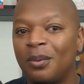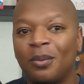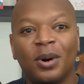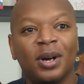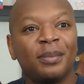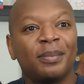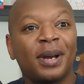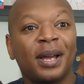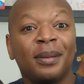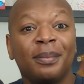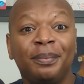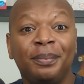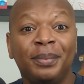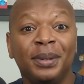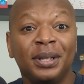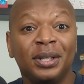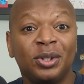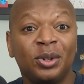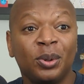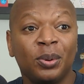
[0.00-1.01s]
one might
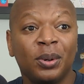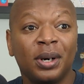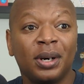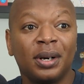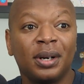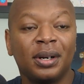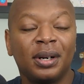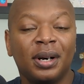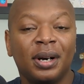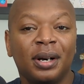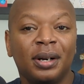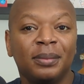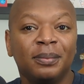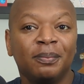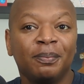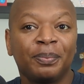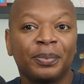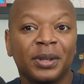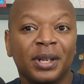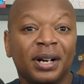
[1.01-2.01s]
be to a
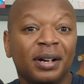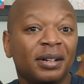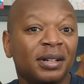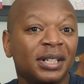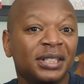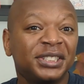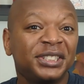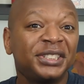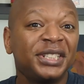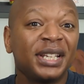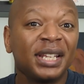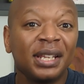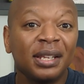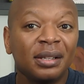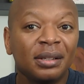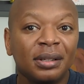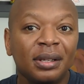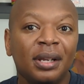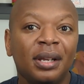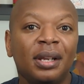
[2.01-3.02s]

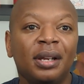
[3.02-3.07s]
city